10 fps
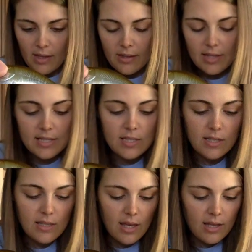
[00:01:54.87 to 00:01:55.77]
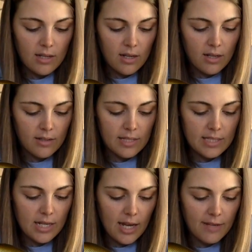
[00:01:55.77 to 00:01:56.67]
This
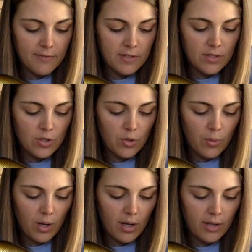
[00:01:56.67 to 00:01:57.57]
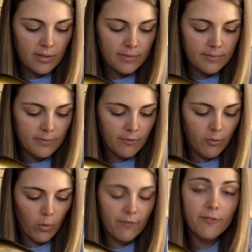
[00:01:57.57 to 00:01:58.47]
dives to
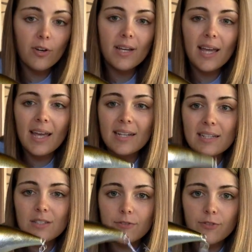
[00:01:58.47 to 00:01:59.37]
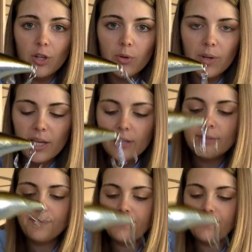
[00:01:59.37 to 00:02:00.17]
4 foot, and it's a floating.